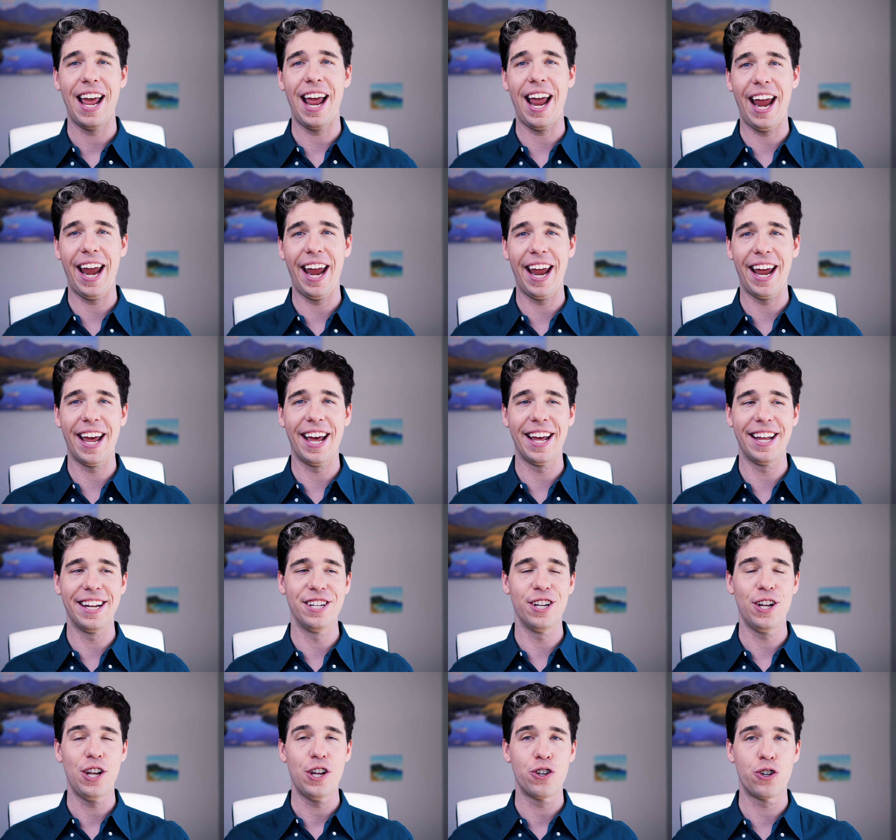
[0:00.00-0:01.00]

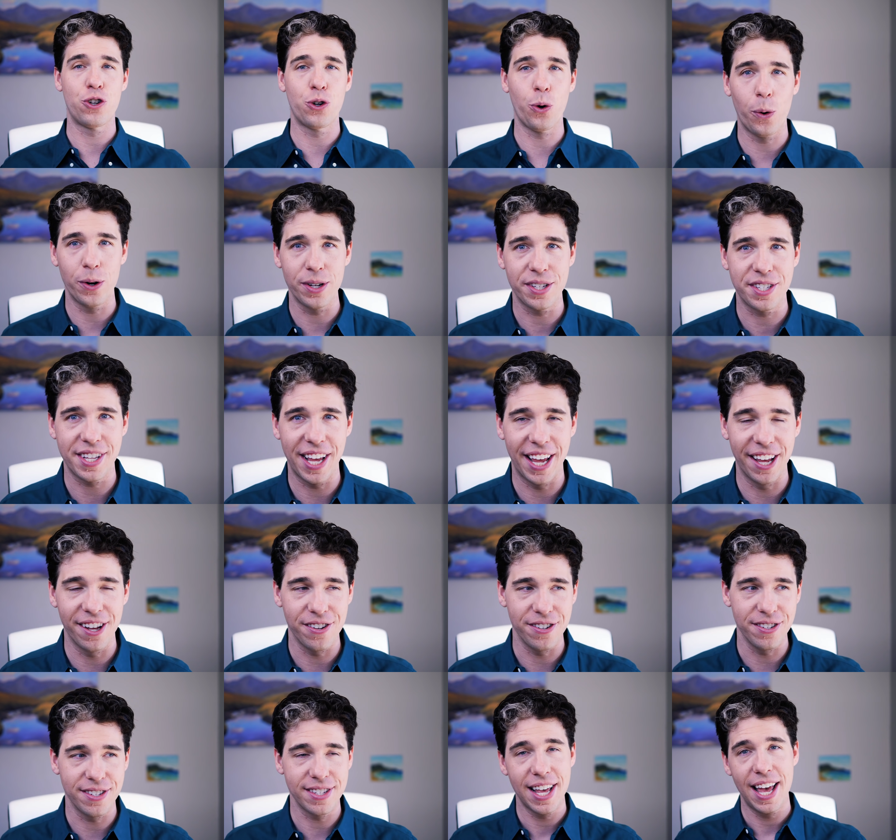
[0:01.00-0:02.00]
and short
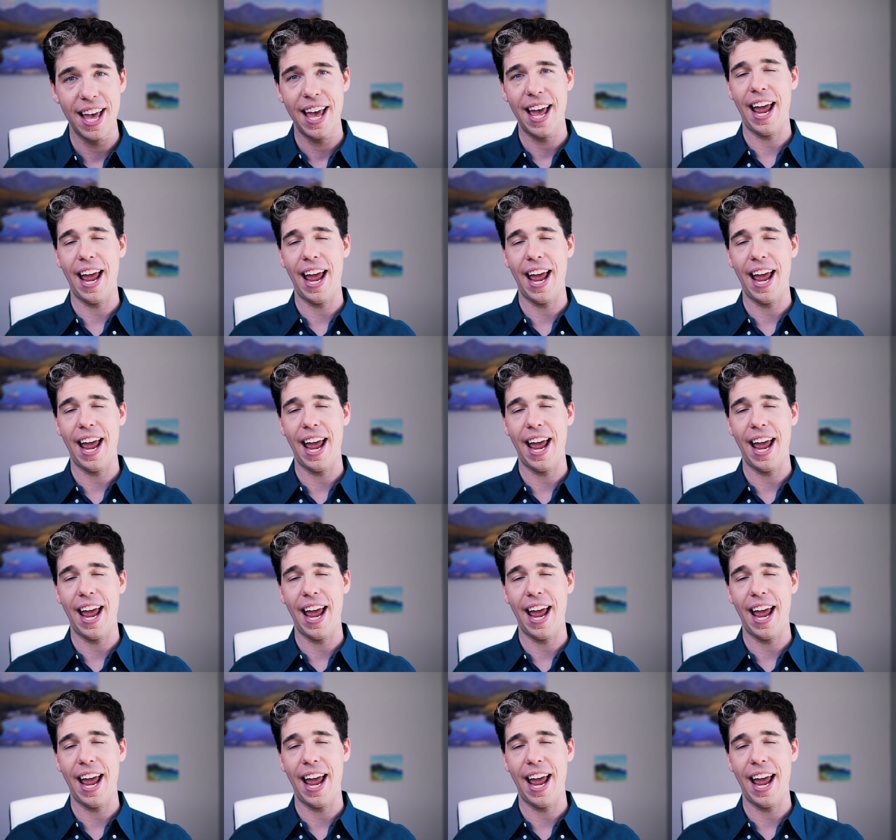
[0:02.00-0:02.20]
sales